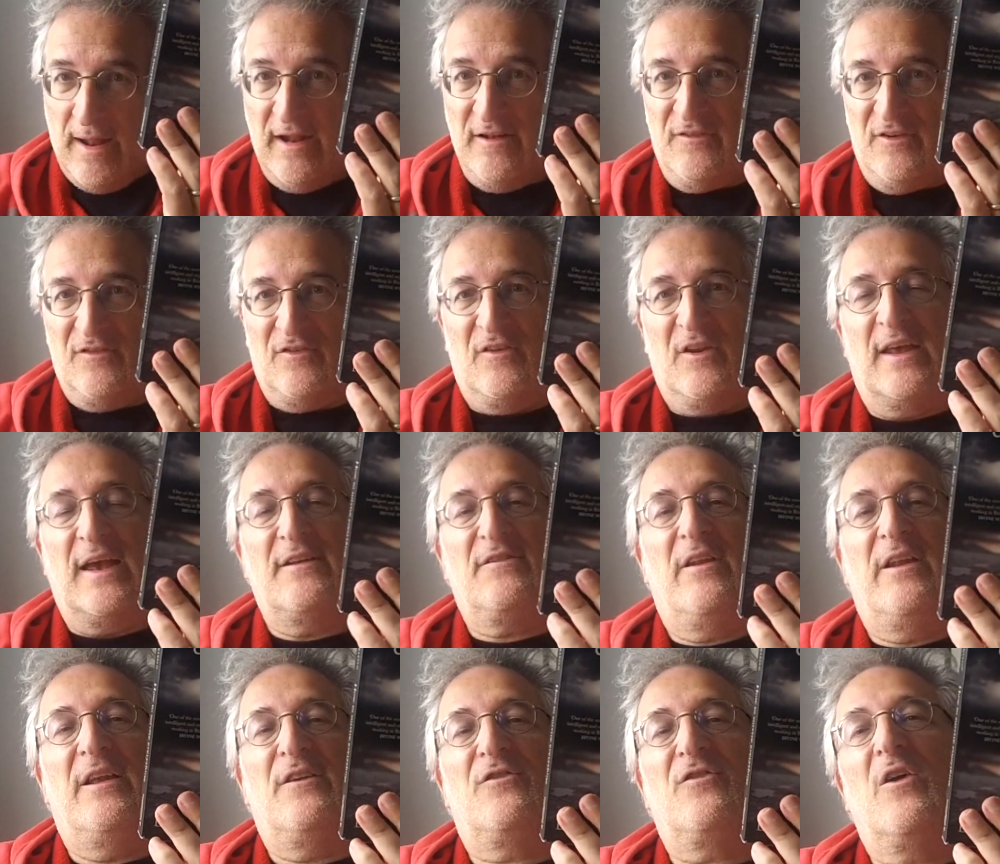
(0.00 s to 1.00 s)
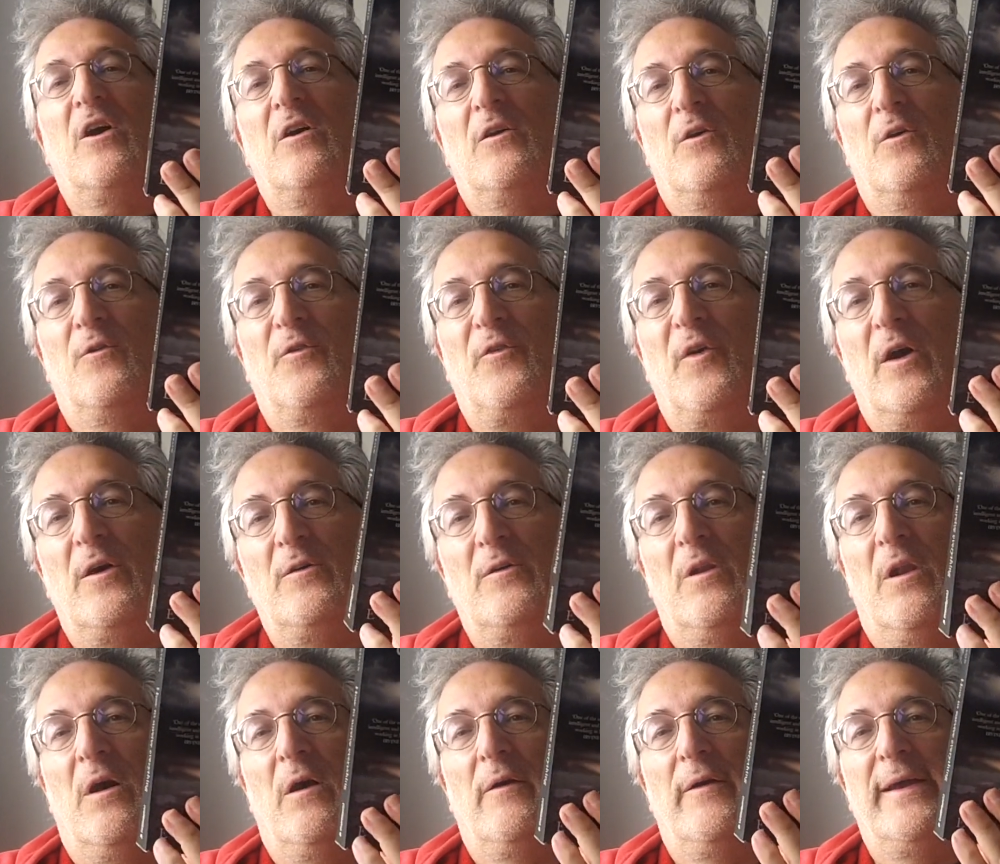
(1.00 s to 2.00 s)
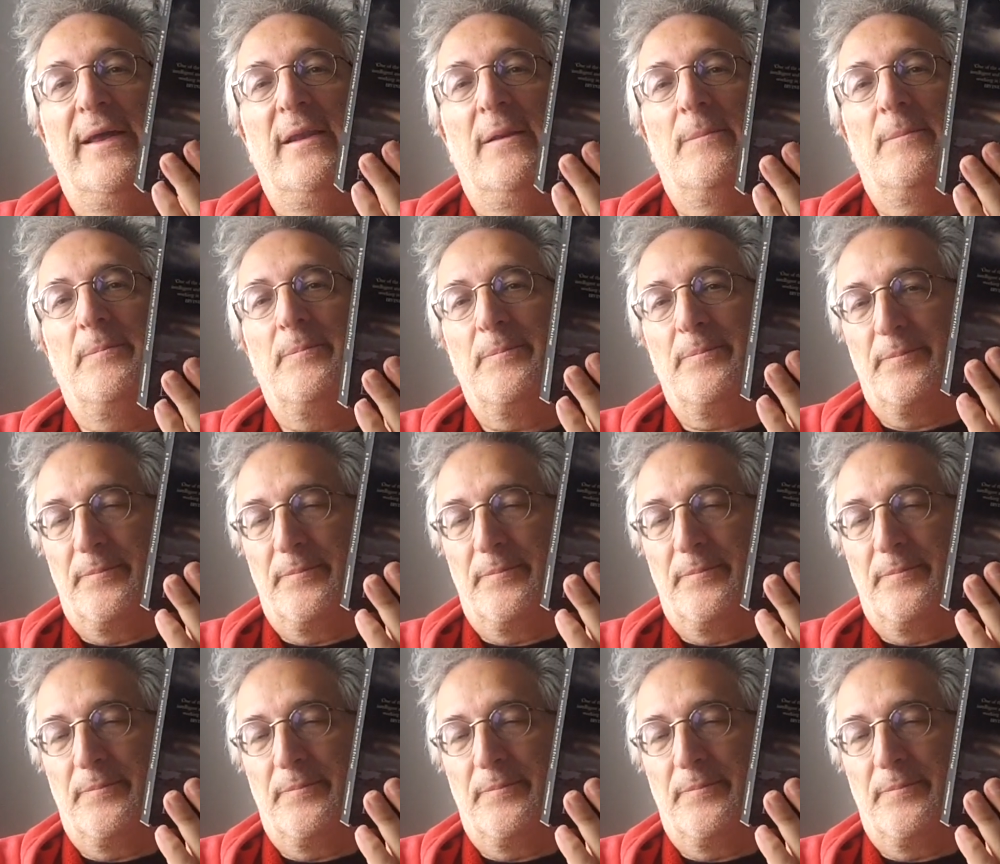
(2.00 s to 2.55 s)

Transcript: manages to get an external phone line.